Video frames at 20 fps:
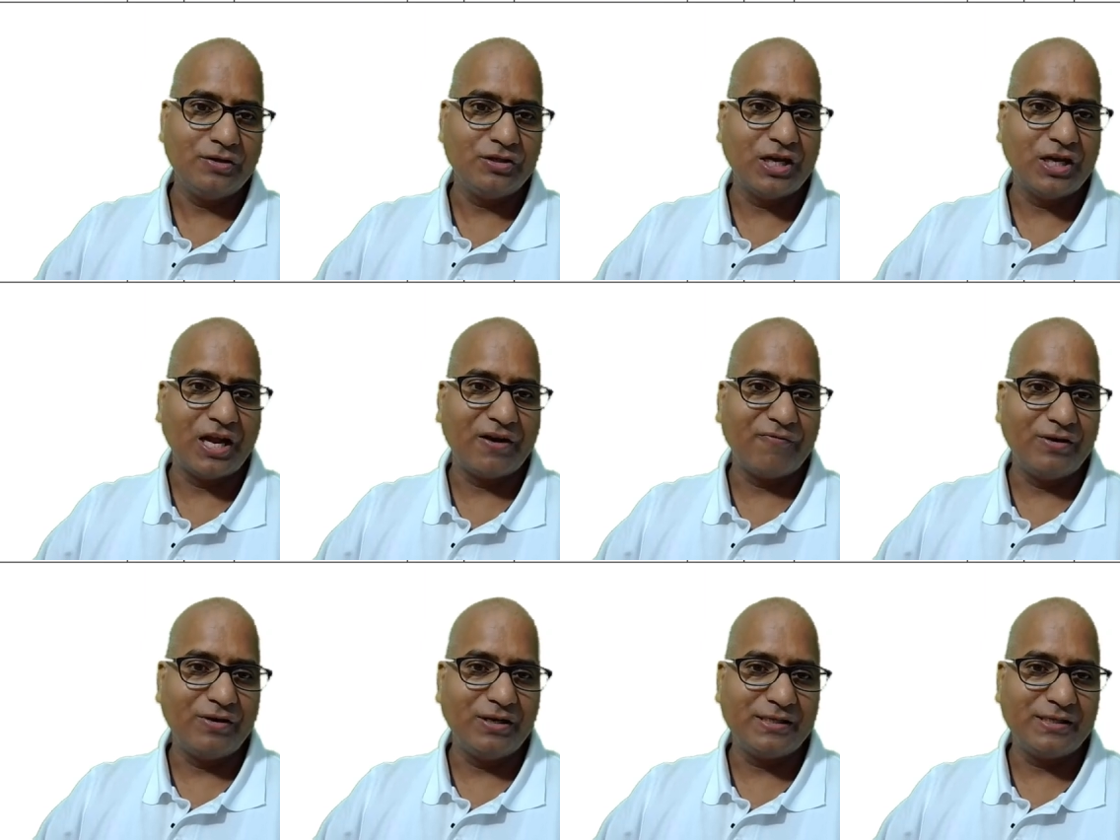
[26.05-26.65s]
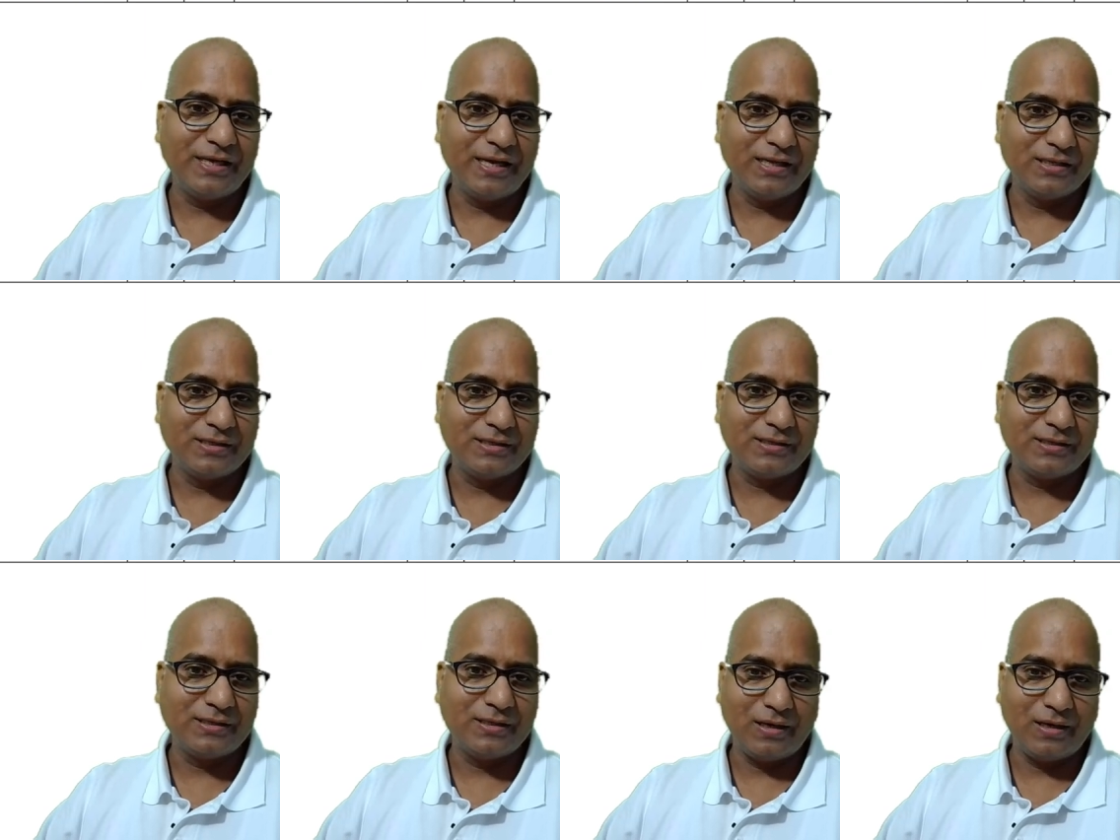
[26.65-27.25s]
January
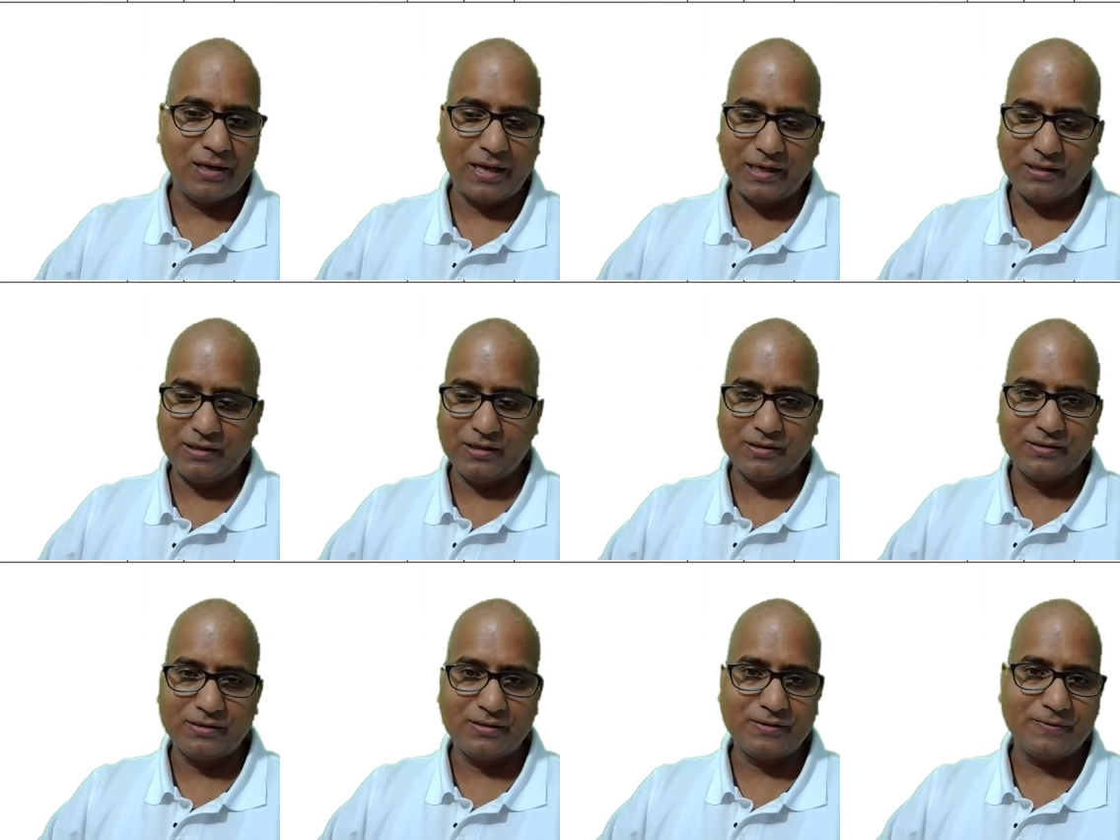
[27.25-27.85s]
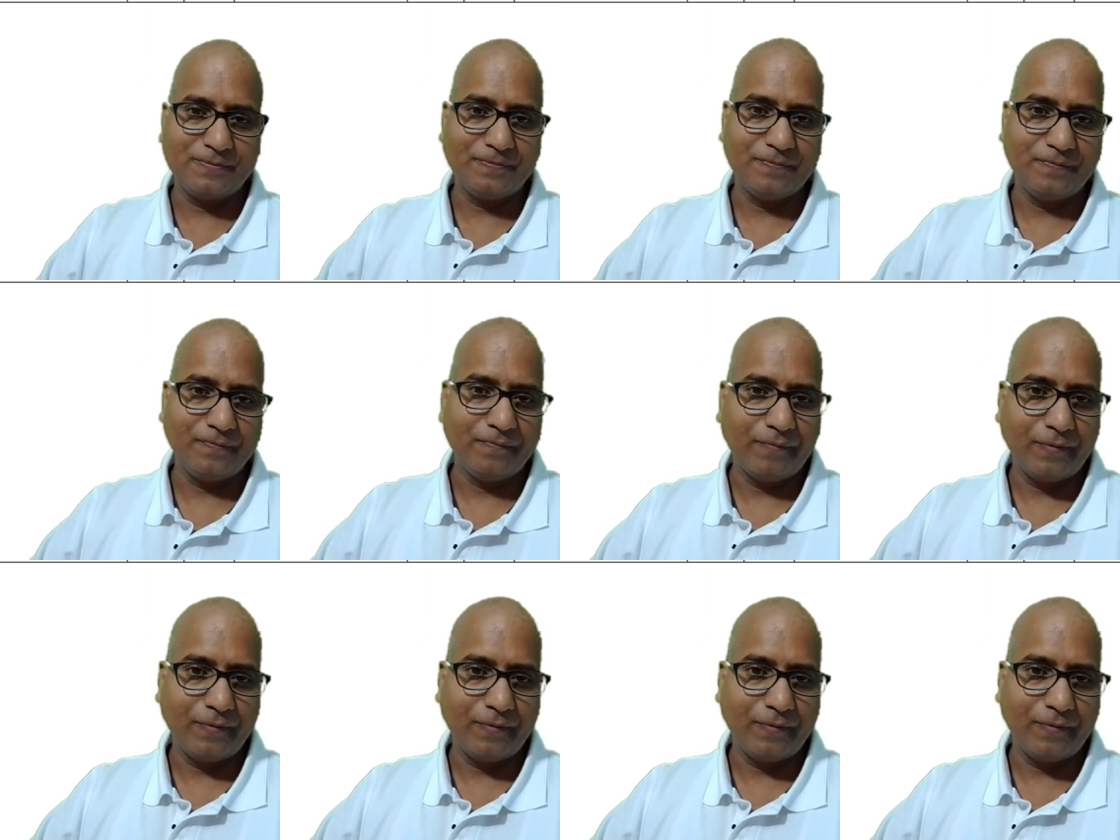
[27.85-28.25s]
sales, like this.